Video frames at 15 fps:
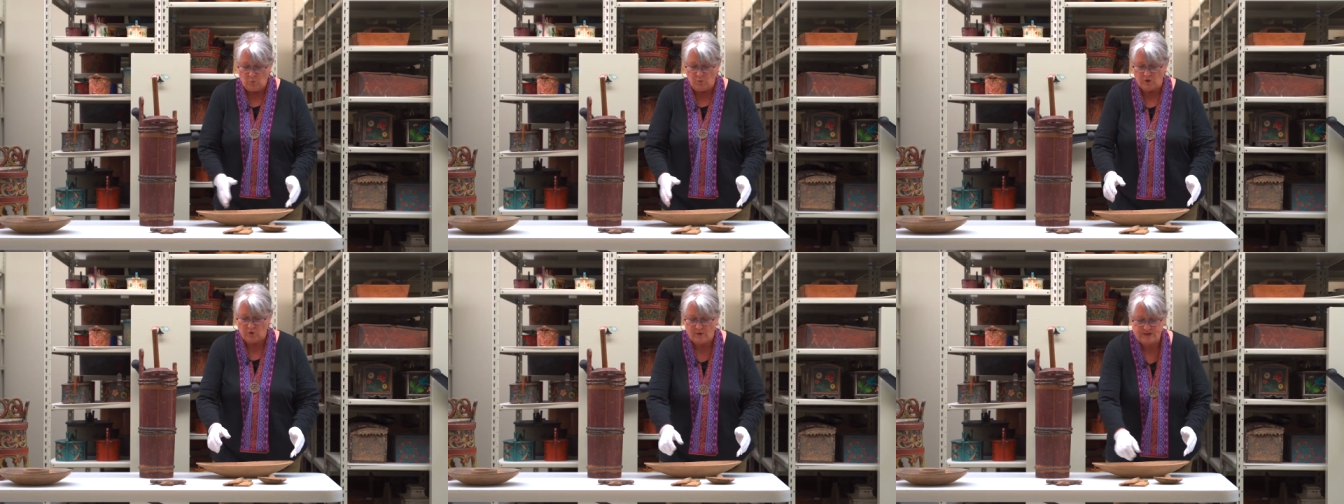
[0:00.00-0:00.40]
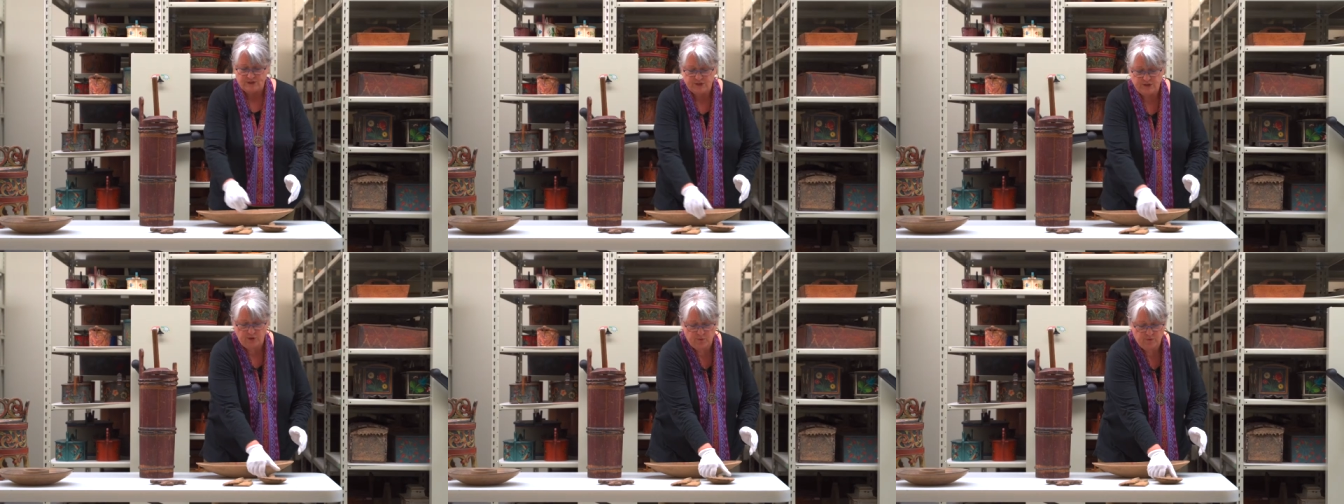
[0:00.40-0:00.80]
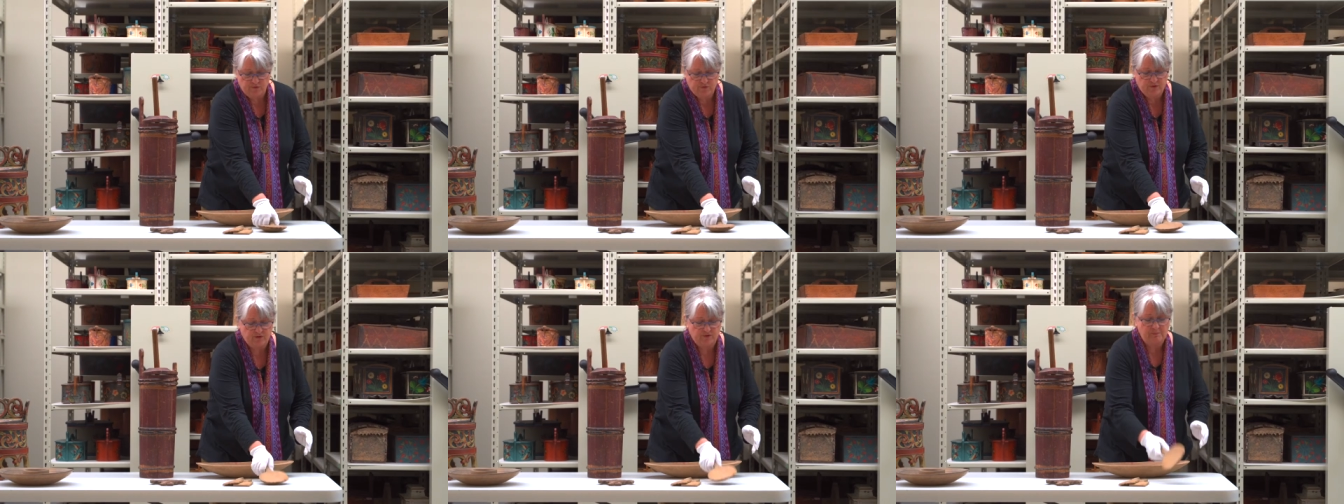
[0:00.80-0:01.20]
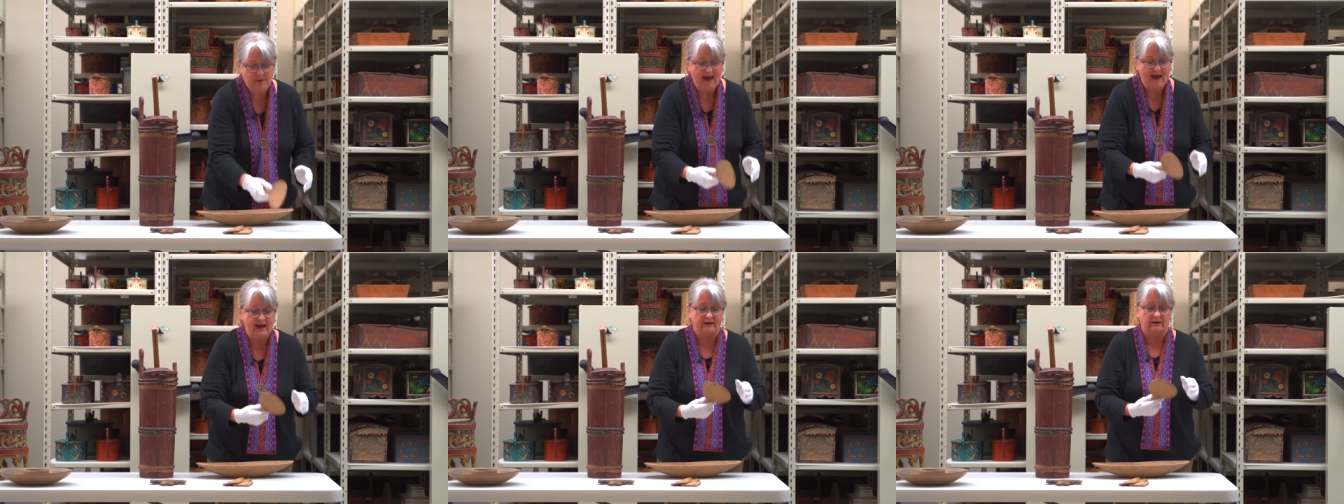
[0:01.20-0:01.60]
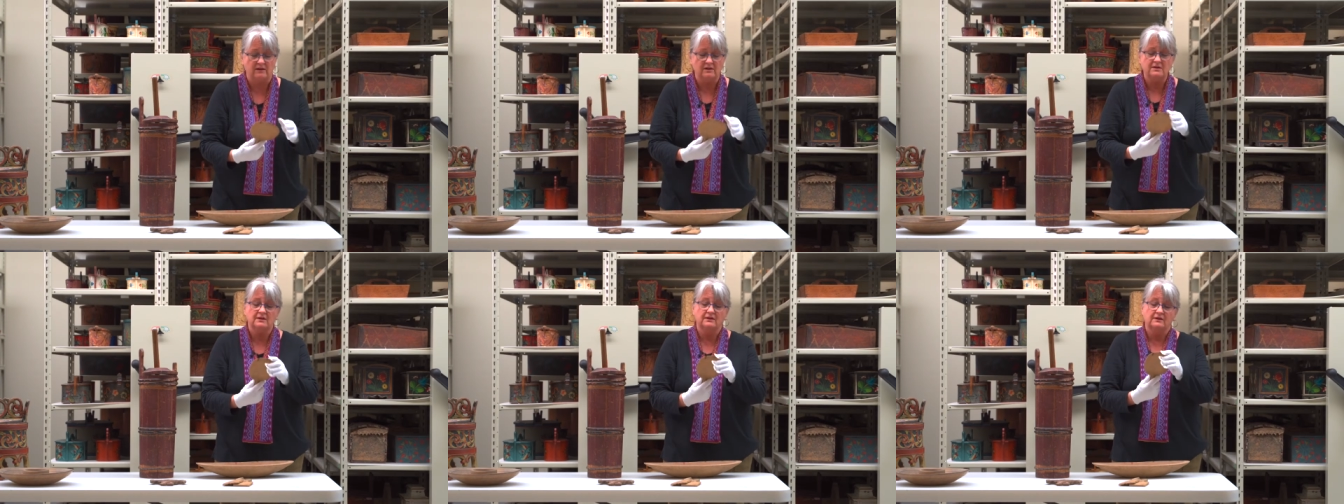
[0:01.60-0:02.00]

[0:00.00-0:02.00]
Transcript: We're going to use this paddle.